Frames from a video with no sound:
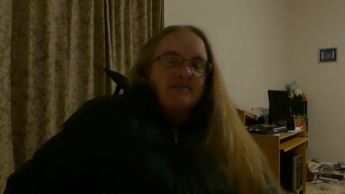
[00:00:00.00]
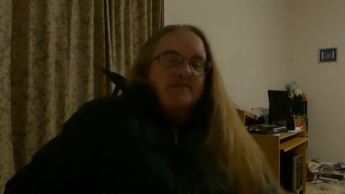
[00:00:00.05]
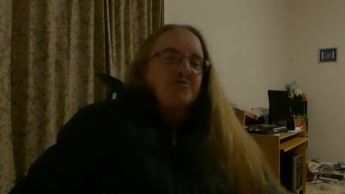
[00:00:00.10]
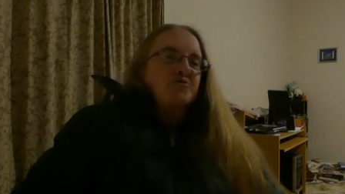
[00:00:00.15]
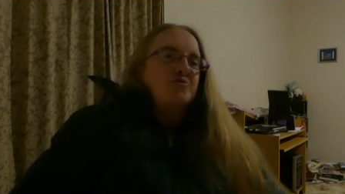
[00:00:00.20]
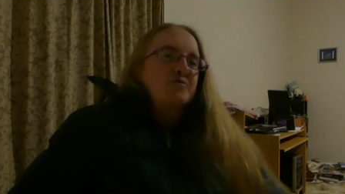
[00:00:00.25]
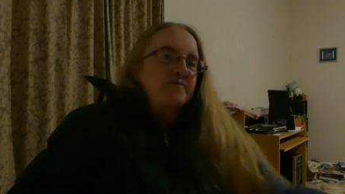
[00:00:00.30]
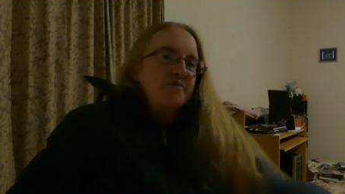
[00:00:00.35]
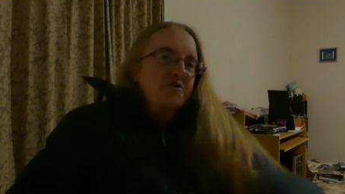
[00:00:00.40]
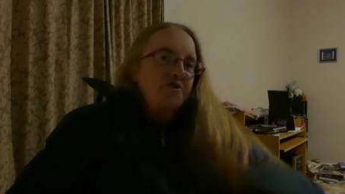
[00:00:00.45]

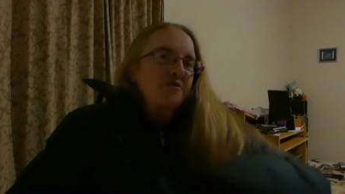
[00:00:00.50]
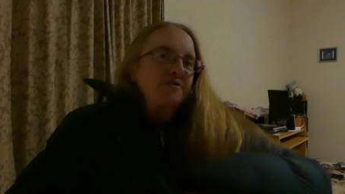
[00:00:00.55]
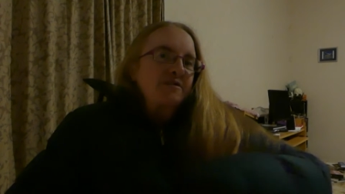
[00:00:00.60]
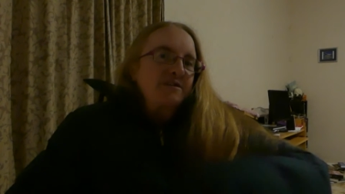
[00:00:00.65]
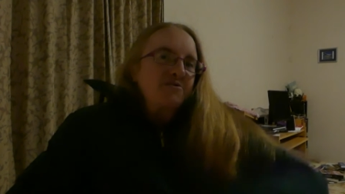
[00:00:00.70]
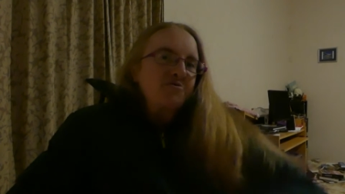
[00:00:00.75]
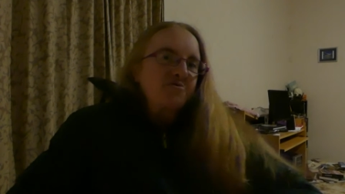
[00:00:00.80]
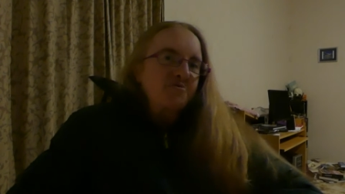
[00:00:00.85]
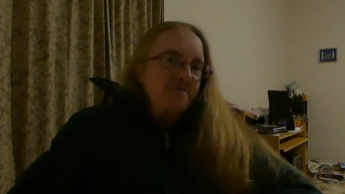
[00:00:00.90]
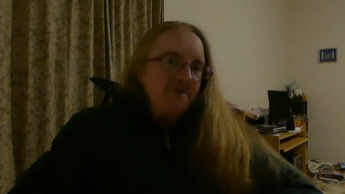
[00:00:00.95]

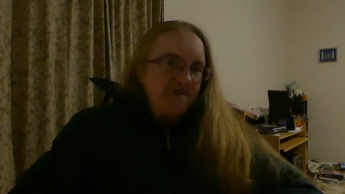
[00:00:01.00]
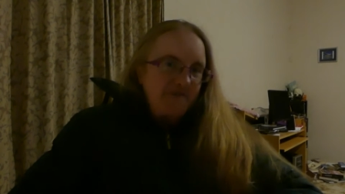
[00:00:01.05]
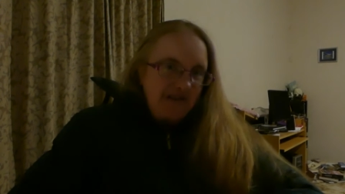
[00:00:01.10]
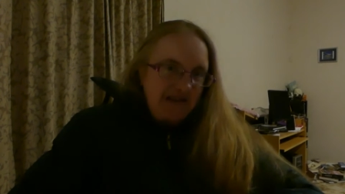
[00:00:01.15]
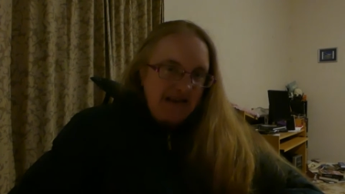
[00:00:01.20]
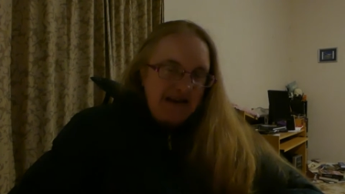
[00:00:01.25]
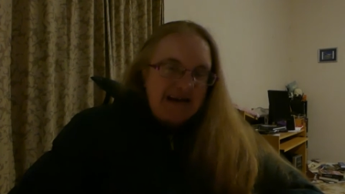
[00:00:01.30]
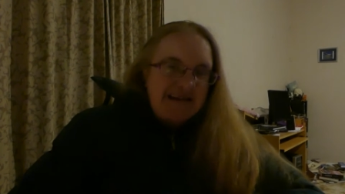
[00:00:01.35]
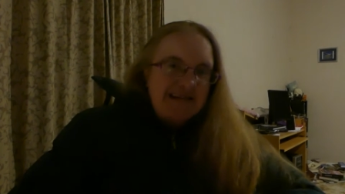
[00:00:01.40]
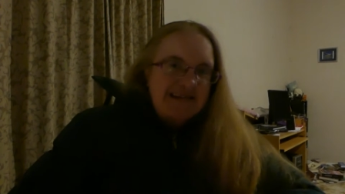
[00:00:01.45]
University will do very
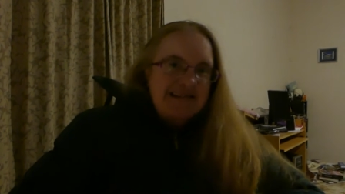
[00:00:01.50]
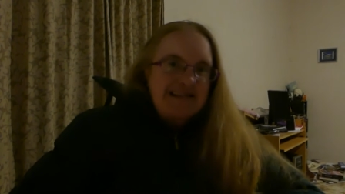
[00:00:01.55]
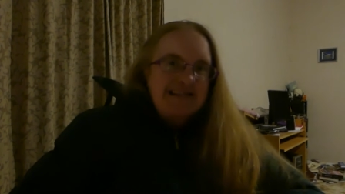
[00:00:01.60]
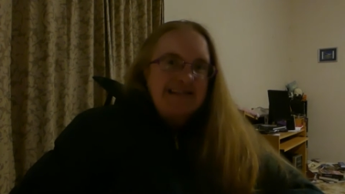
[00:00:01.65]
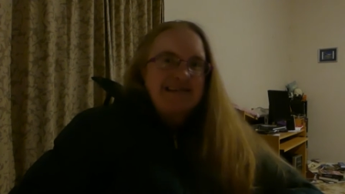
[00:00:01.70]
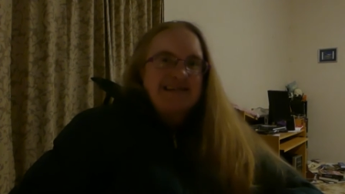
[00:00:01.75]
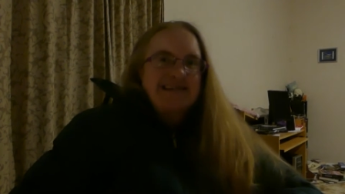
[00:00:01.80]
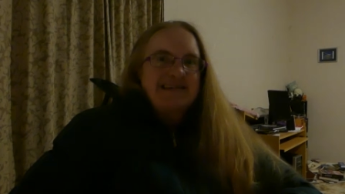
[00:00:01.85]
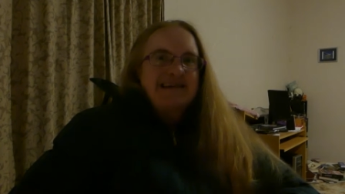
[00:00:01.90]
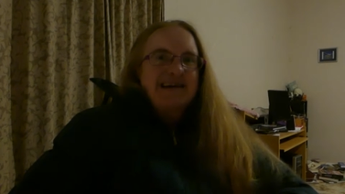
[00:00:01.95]

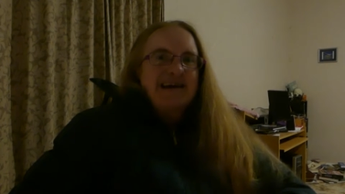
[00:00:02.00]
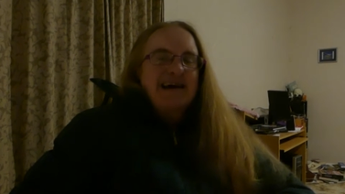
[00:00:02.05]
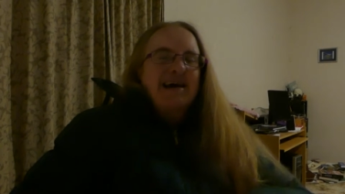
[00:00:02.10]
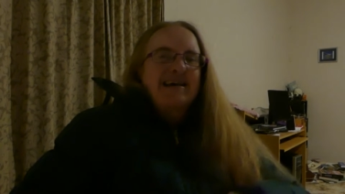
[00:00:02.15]
nicely.